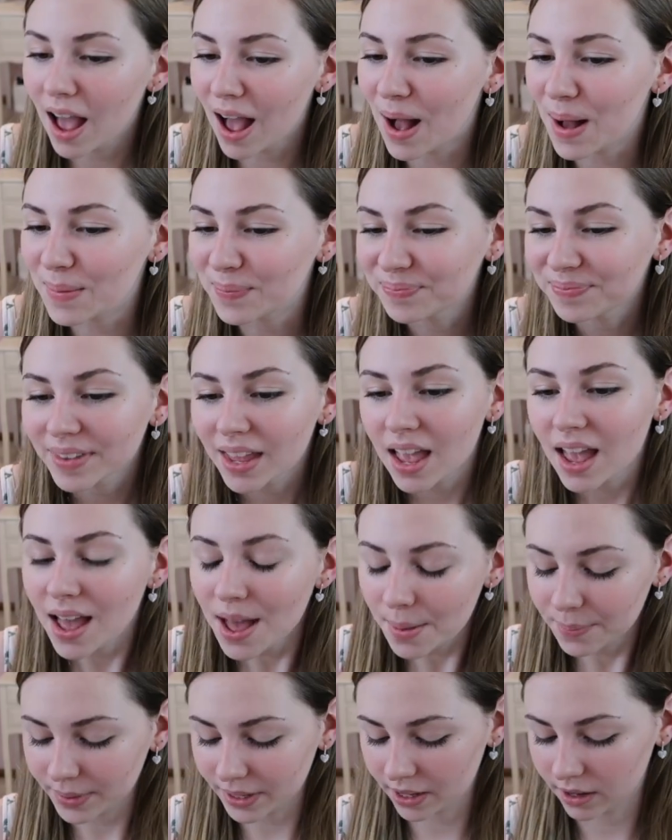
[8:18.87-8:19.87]
on
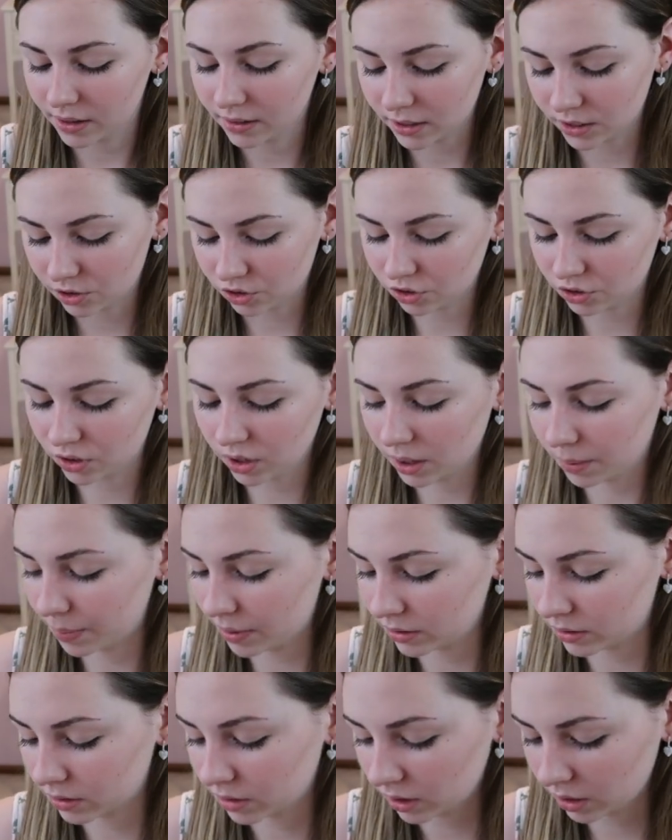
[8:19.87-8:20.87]
because it's just like
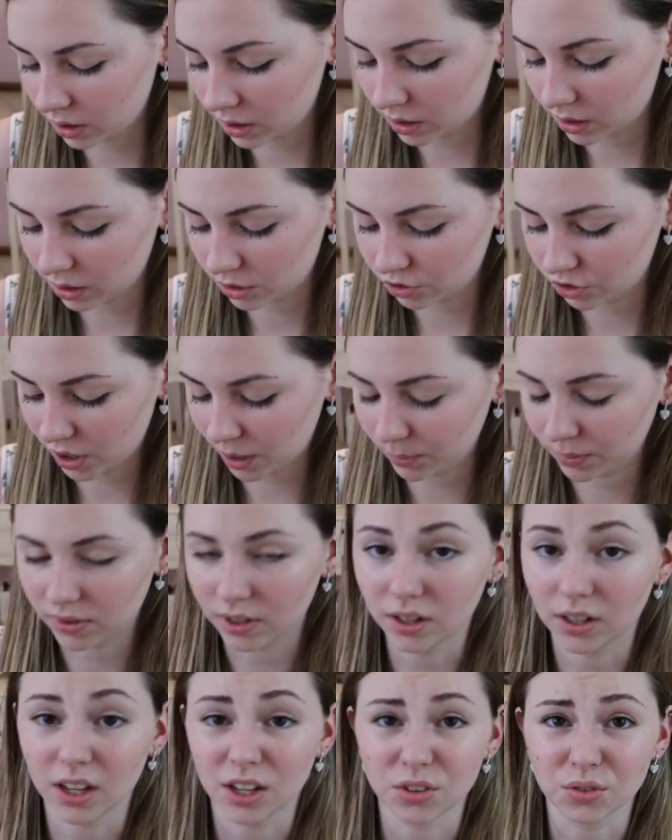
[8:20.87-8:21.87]
basically like a
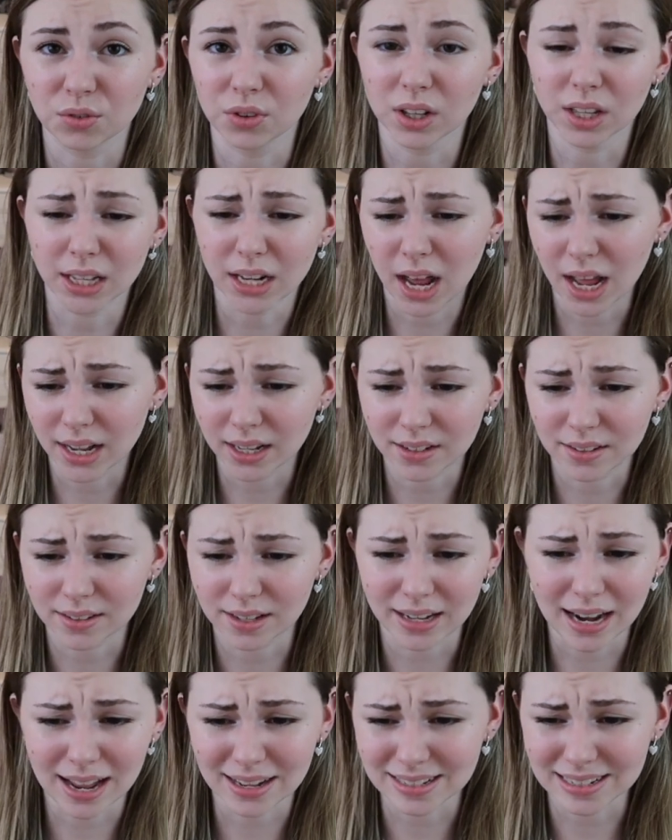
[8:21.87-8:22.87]
chapstick. It's really
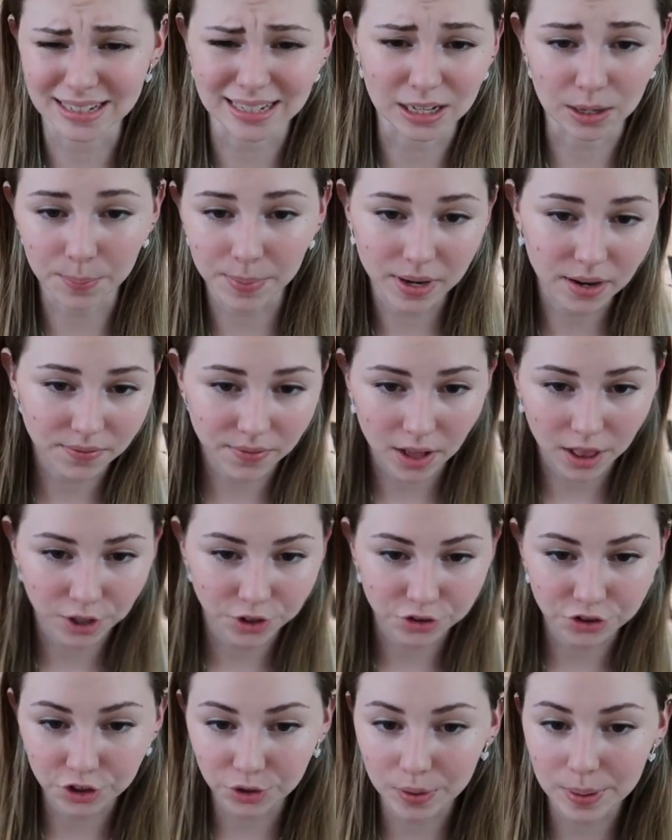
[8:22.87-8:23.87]
nice. It has a little bit of
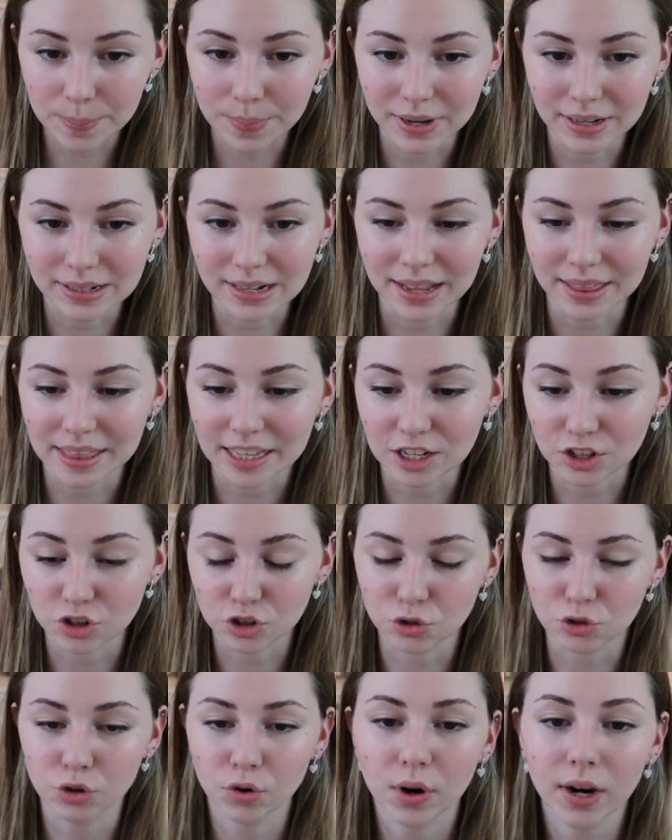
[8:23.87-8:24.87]
color to it, but nothing
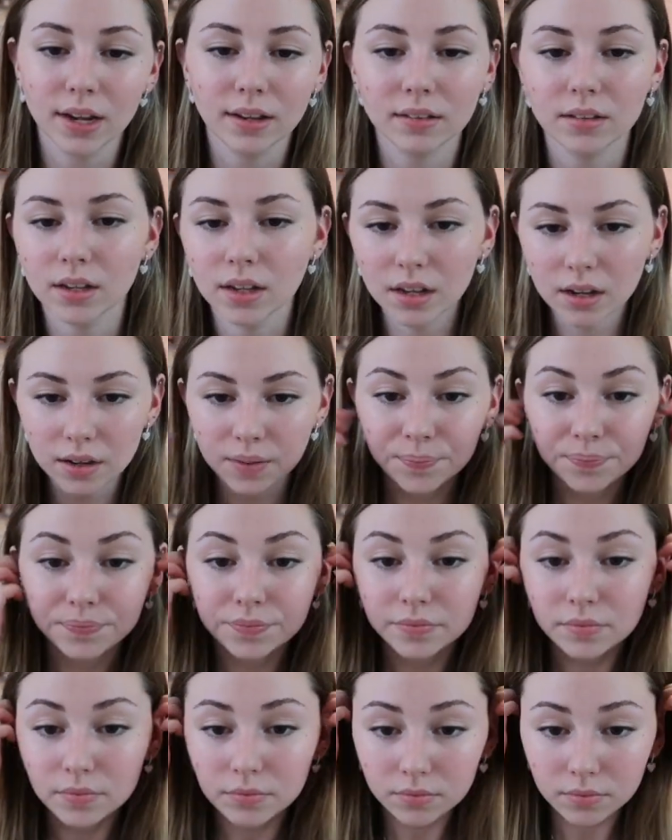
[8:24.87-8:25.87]
too crazy,
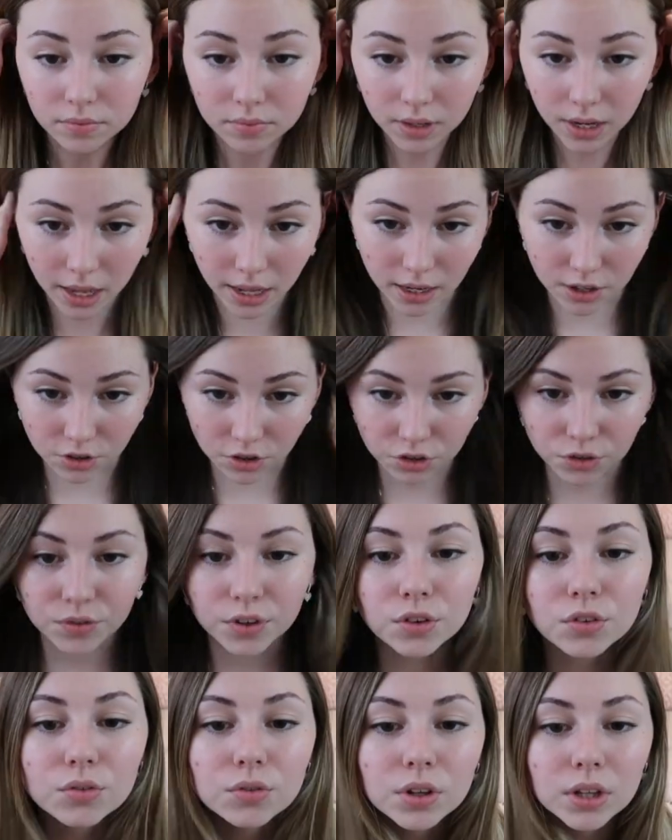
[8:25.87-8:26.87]
and it just
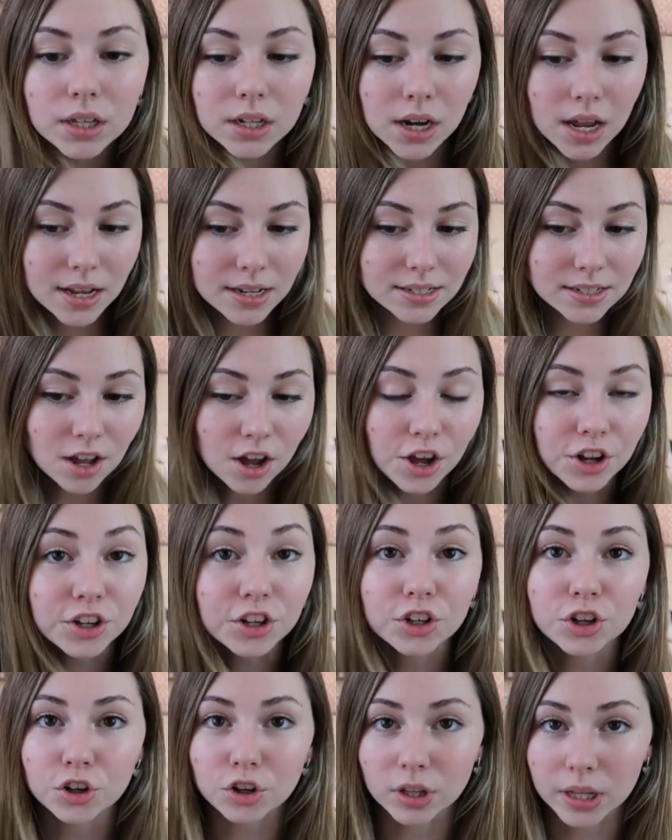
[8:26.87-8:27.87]
feels really nice
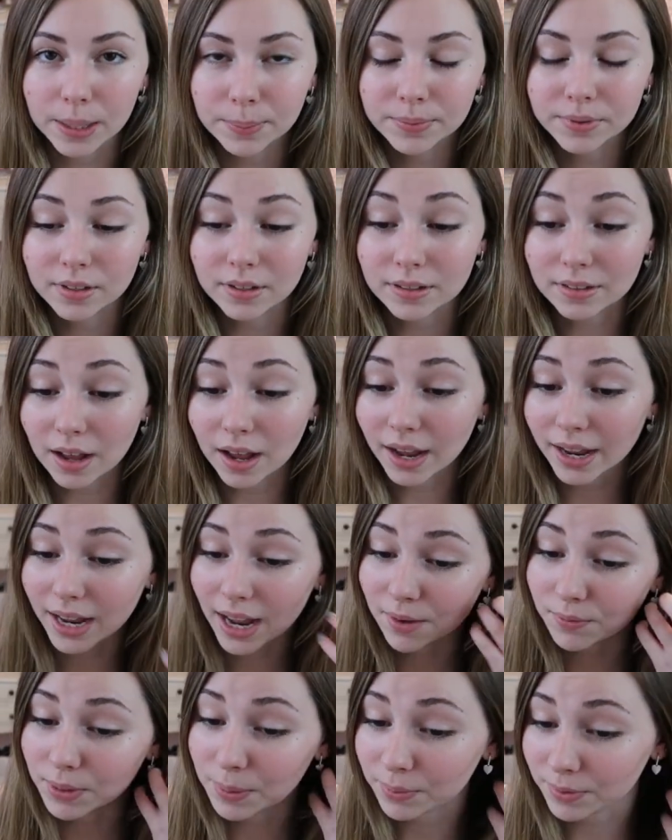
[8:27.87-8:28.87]
on your lips because I
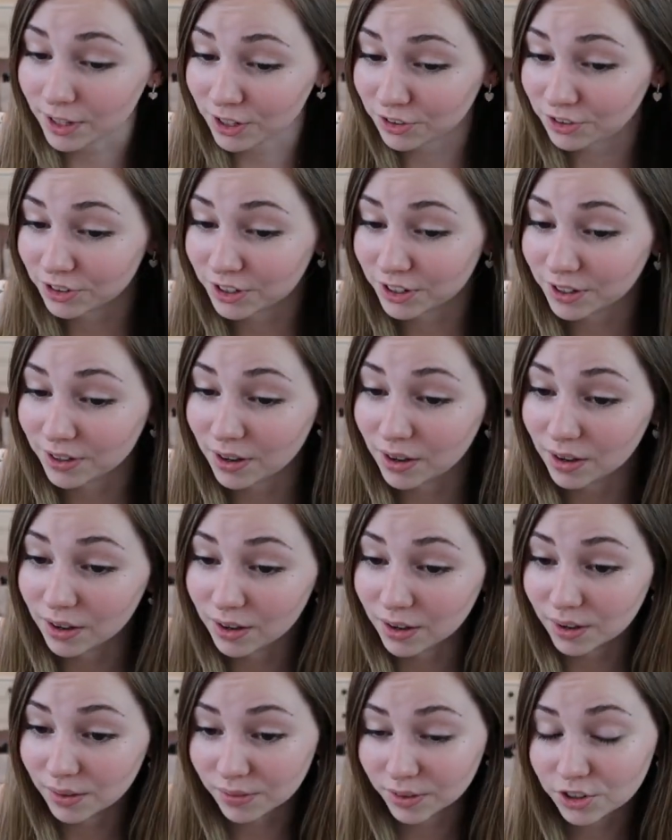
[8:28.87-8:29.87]
have an obsession
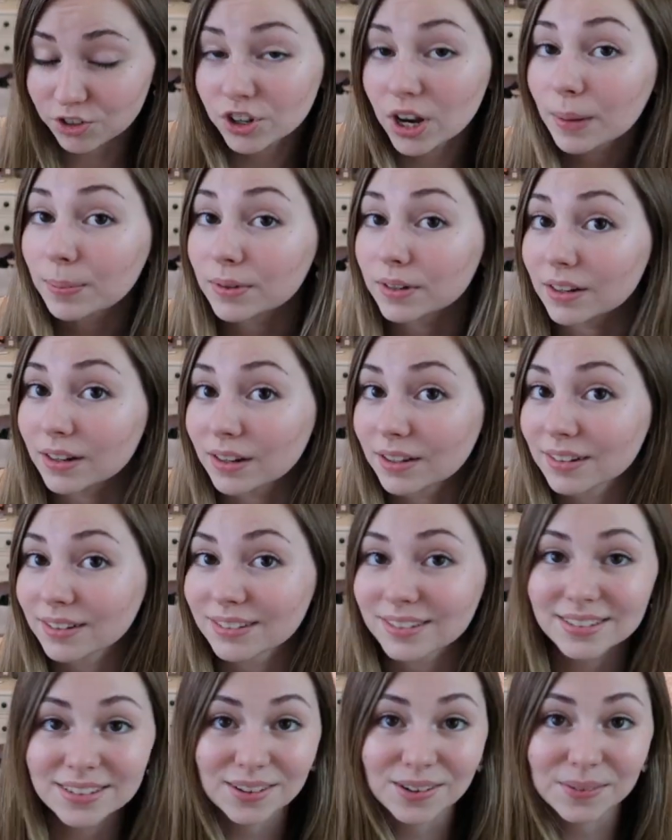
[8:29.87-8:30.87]
of chapstick.
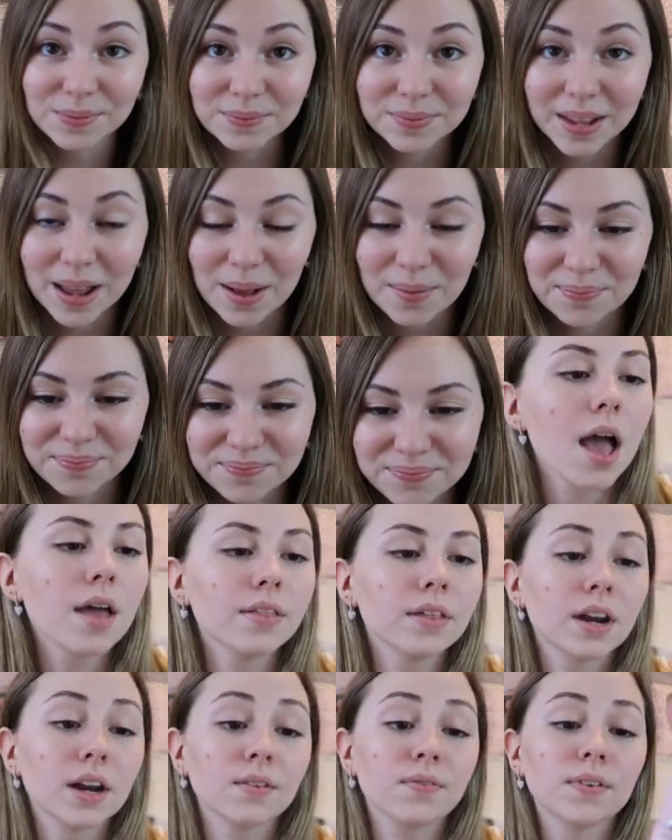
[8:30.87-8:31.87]
So yeah,
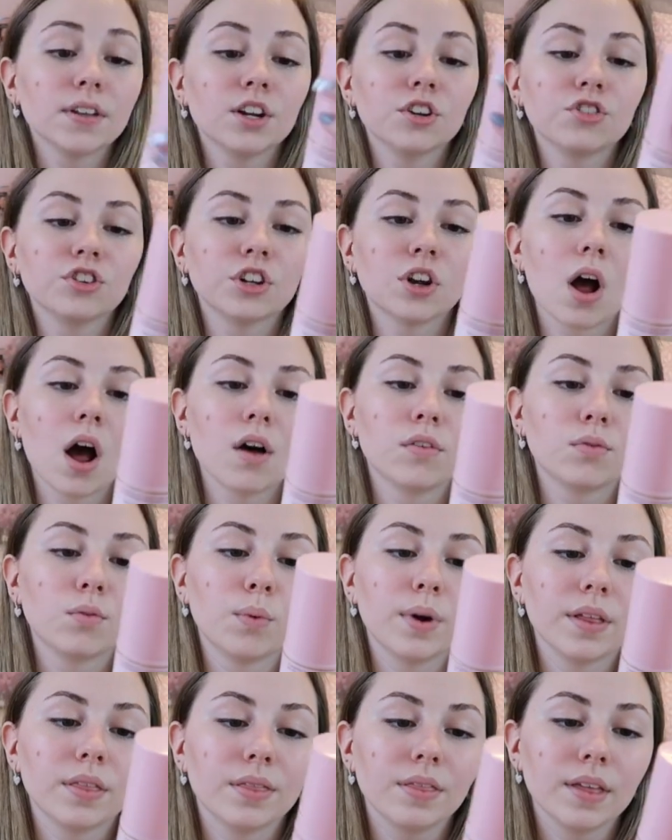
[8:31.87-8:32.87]
and then I finish it off
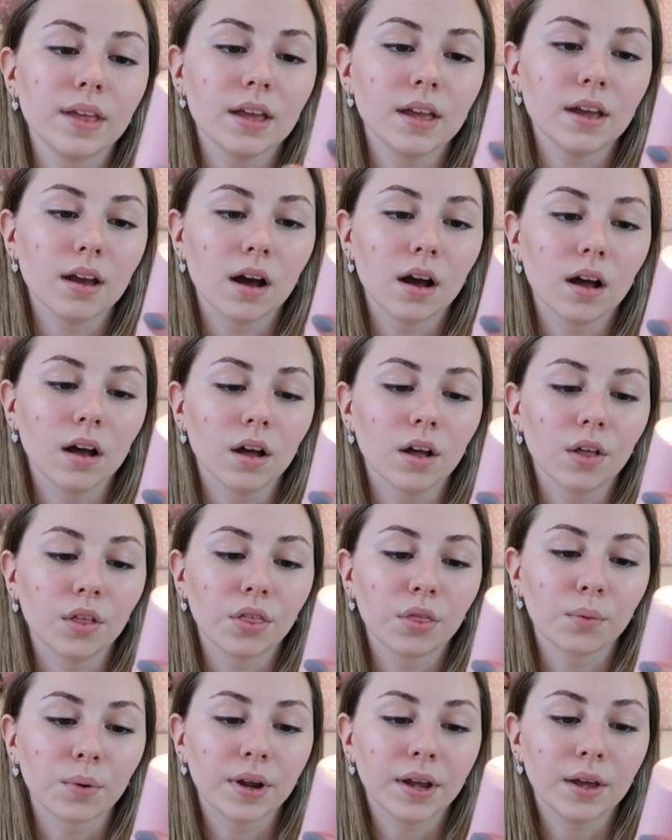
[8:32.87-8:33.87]
with the
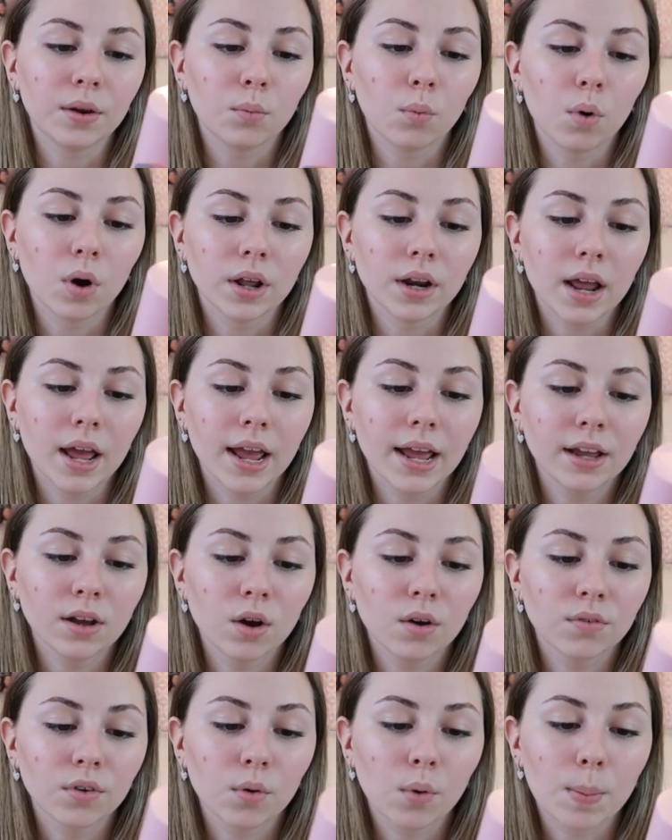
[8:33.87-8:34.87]
3-in-1
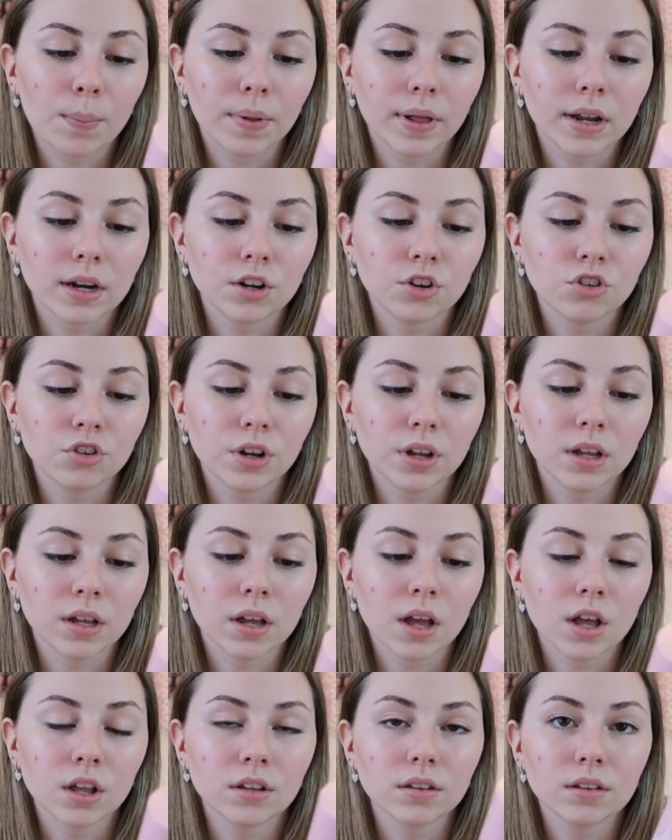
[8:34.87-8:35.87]
Hangover
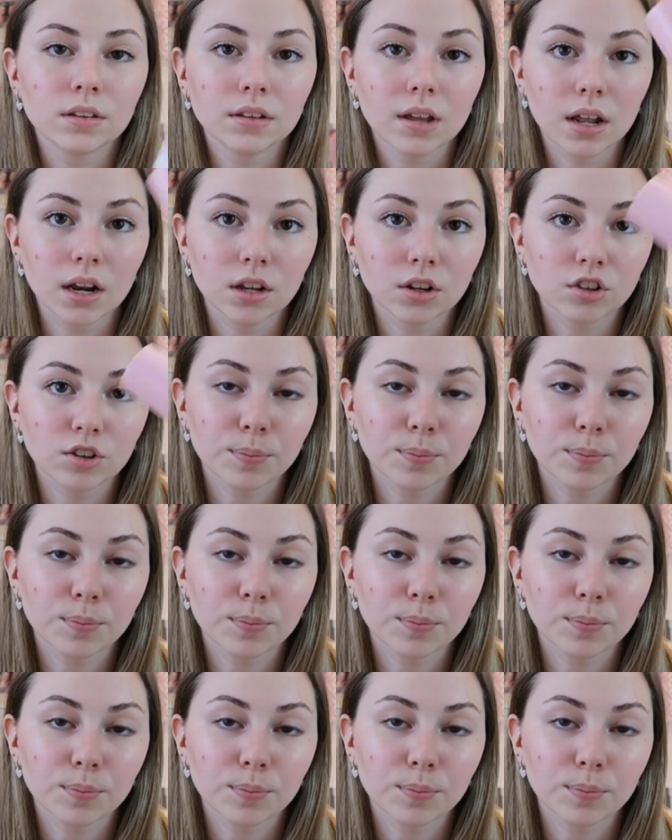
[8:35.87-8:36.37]
Replenishing Setting